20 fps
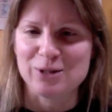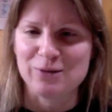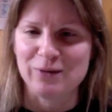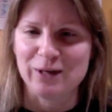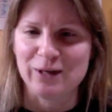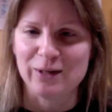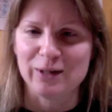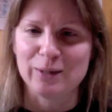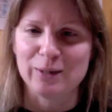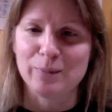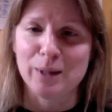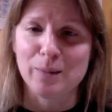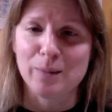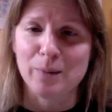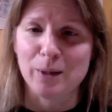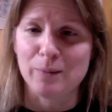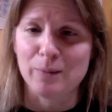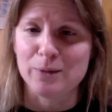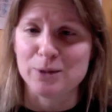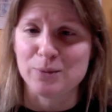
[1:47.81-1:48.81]
to find out that my
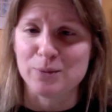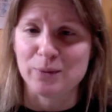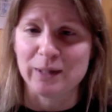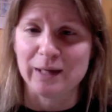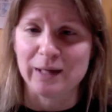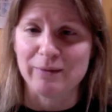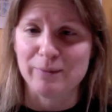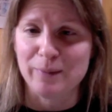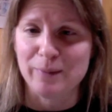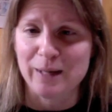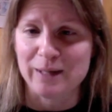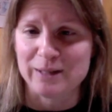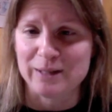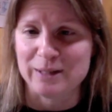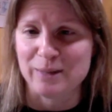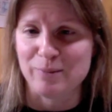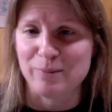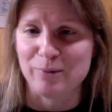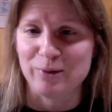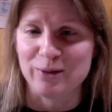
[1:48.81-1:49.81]
Barbies were going to have a
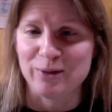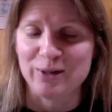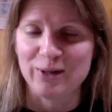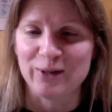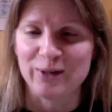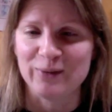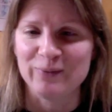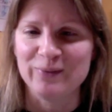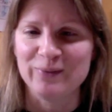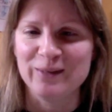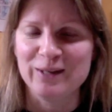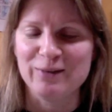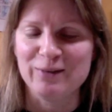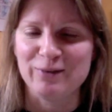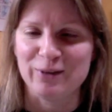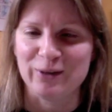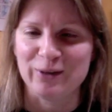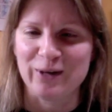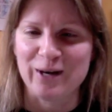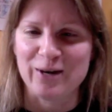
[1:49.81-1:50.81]
bathtub one year
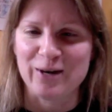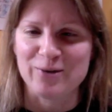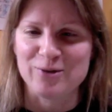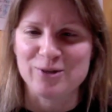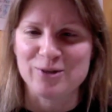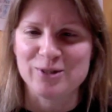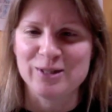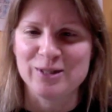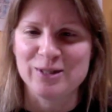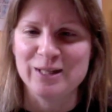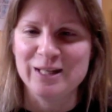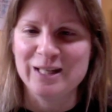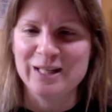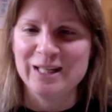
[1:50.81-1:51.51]
for their house.